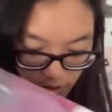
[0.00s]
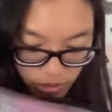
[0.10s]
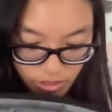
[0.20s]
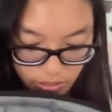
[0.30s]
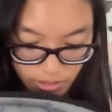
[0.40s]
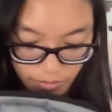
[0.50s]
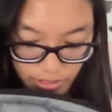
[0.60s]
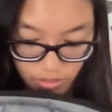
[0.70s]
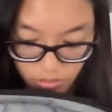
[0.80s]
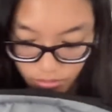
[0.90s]
I'll just keep it
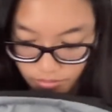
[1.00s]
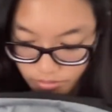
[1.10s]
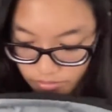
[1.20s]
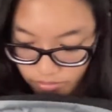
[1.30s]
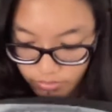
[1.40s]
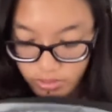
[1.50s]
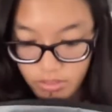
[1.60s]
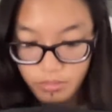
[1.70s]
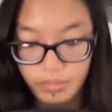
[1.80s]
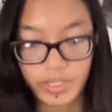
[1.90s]
at home.
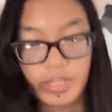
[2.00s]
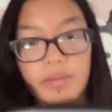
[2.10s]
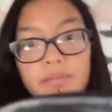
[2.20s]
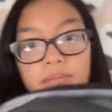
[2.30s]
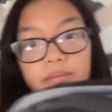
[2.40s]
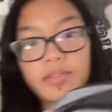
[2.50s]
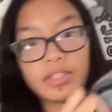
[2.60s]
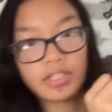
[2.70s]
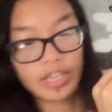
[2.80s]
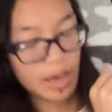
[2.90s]
But
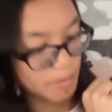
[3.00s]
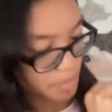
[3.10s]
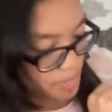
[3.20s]
yeah,